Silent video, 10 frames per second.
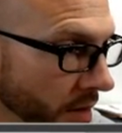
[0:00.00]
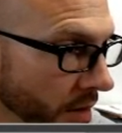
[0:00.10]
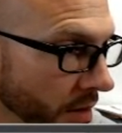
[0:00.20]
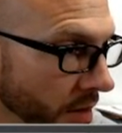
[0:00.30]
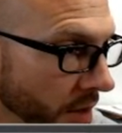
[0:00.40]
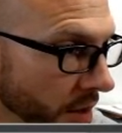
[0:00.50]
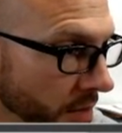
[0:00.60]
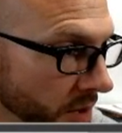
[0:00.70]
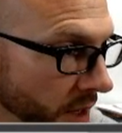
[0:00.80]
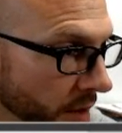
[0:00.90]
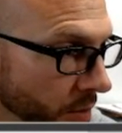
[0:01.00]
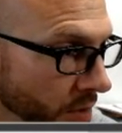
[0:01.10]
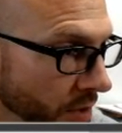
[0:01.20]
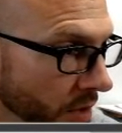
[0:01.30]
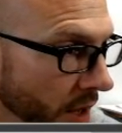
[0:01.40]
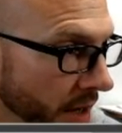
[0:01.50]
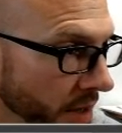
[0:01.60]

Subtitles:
our teams. Combos are Lions,